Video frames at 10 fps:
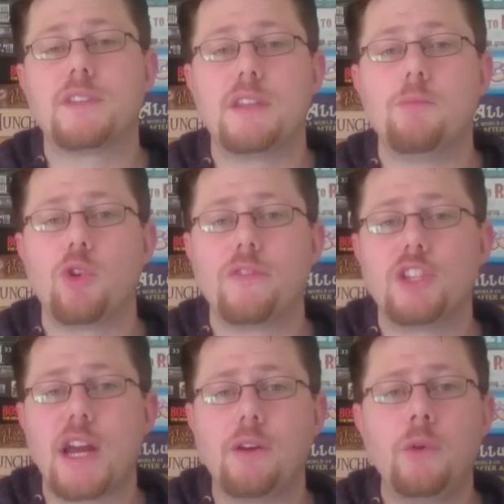want to see more of
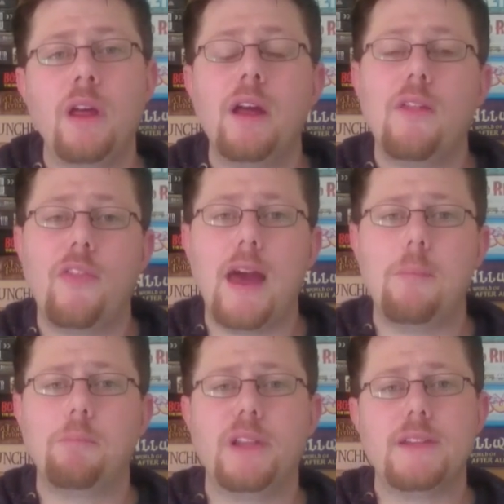the channel,
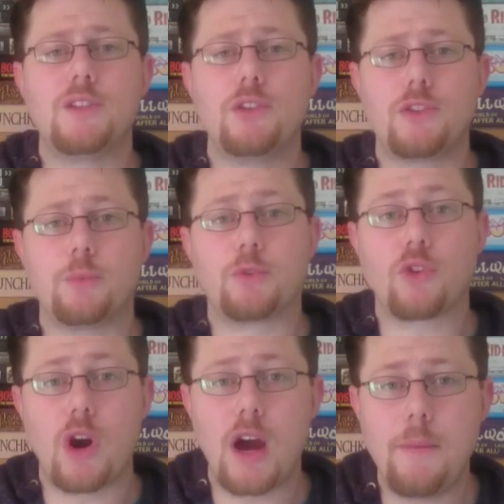then please do
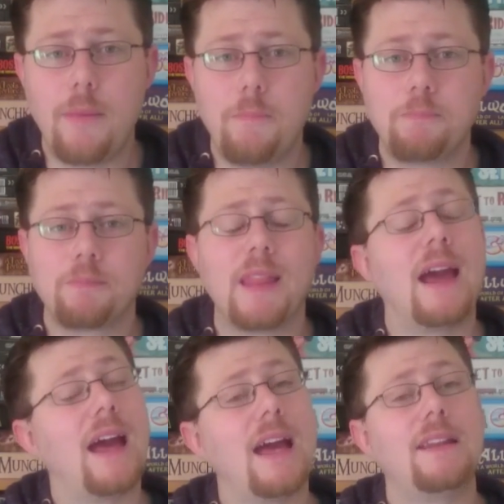subscribe.
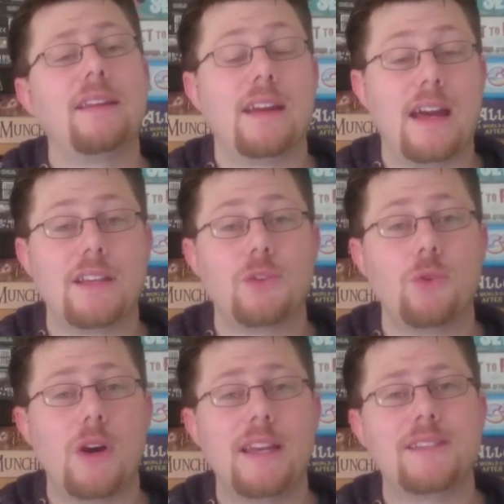And as
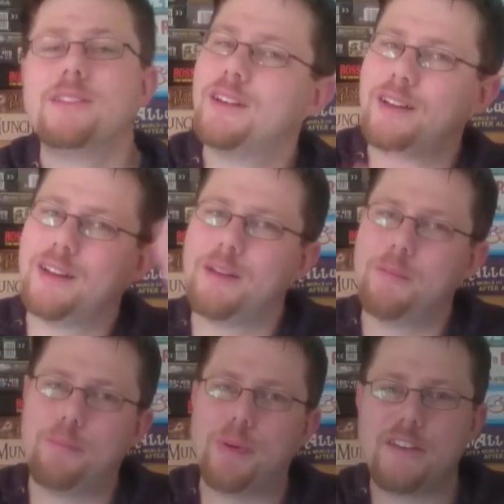always,
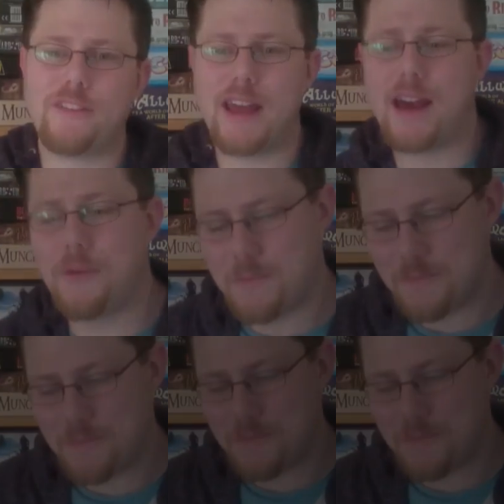bye for now.